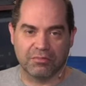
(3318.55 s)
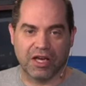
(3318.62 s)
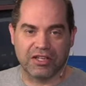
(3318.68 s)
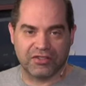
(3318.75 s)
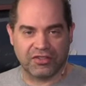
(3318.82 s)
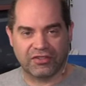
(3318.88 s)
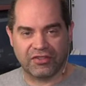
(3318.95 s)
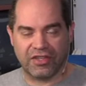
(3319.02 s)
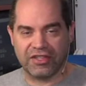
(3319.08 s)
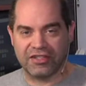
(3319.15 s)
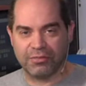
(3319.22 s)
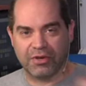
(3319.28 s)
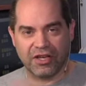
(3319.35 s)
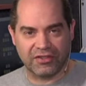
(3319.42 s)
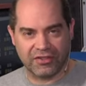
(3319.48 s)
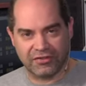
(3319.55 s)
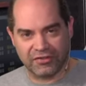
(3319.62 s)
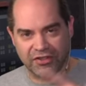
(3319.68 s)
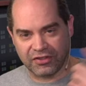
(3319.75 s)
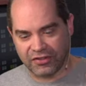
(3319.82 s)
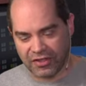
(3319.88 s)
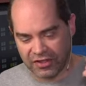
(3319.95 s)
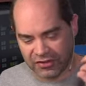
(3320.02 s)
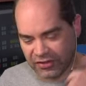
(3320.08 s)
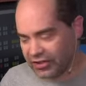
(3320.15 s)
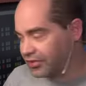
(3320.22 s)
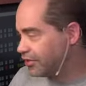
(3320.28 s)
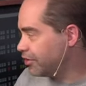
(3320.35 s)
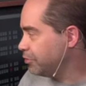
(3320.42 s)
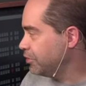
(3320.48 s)
minus sixteen to positive sixteen
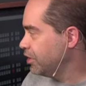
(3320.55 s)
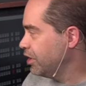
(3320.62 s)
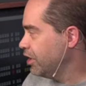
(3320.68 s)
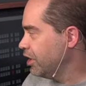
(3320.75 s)
system.